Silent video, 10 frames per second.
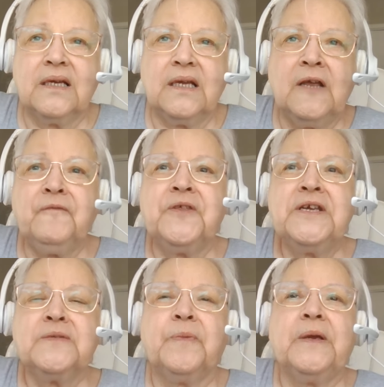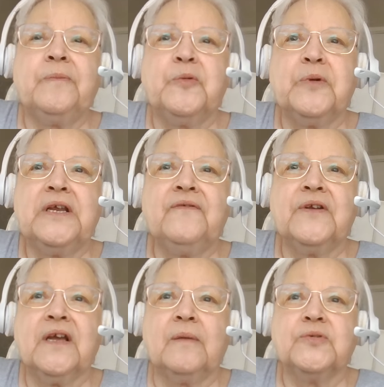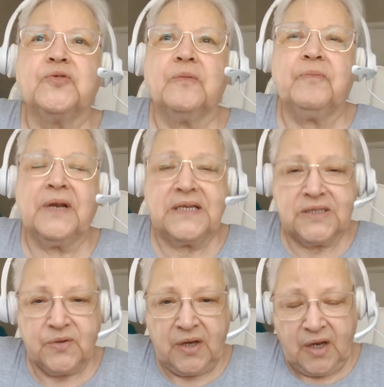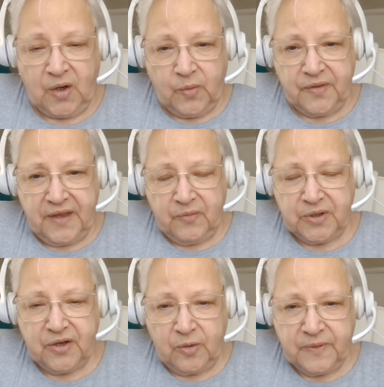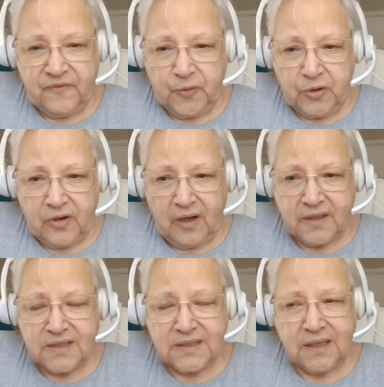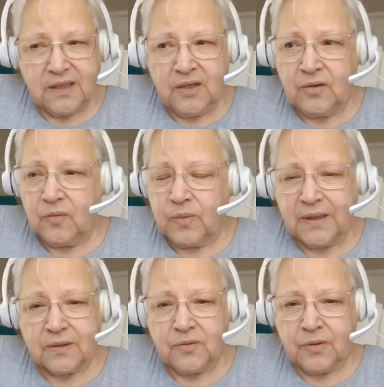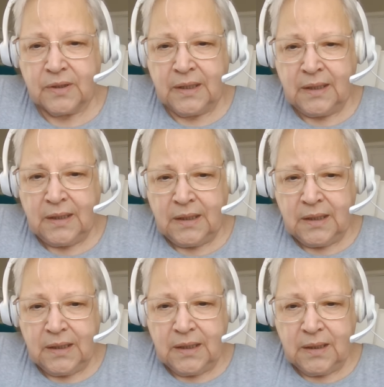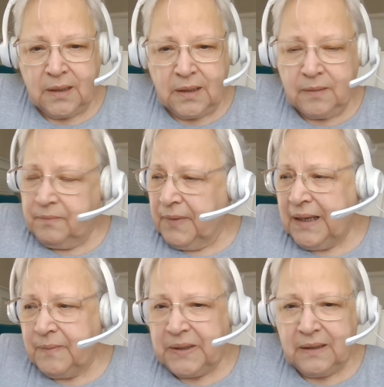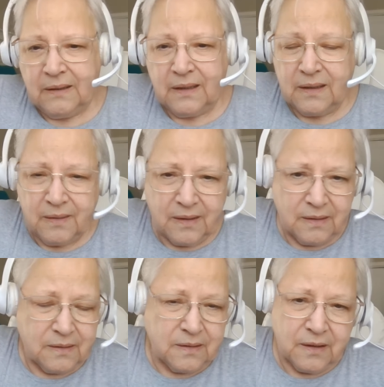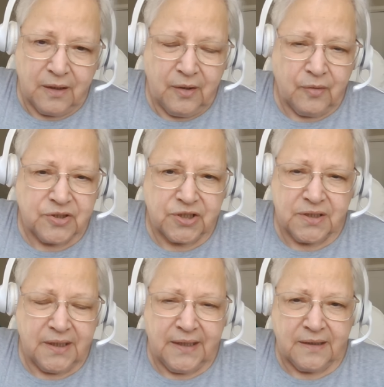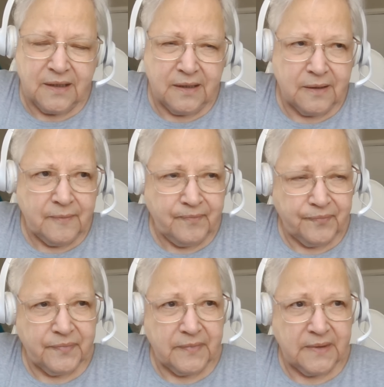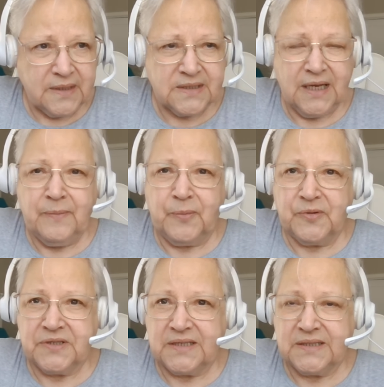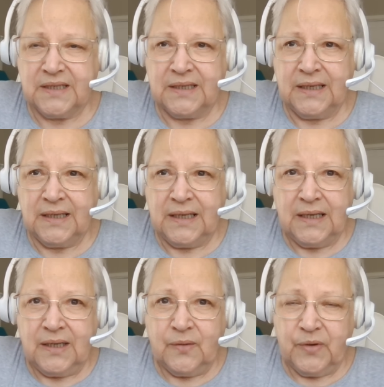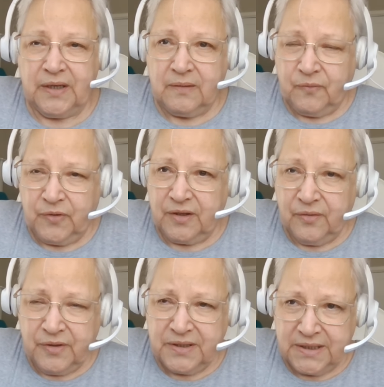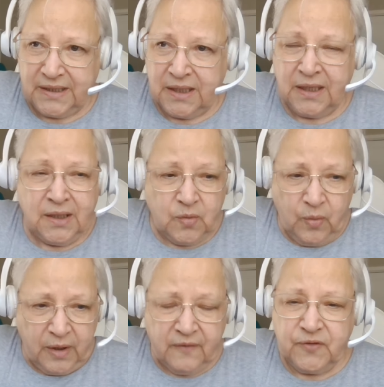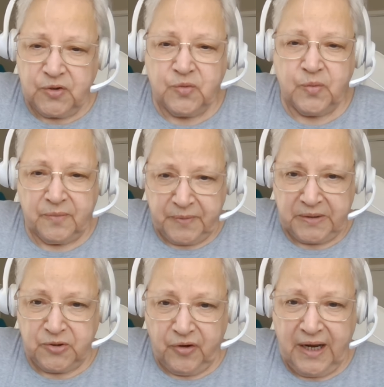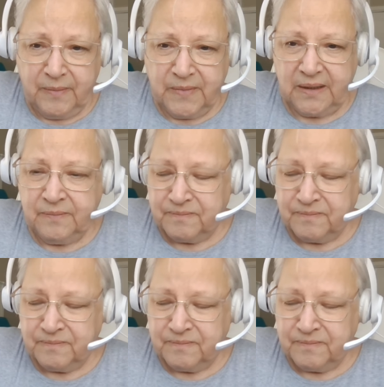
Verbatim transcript: If these people would even come to a place where they would go before God and say, you know what, Lord, maybe, you know, just like the disciples, they said, when, when the Lord said, one of you will betray me,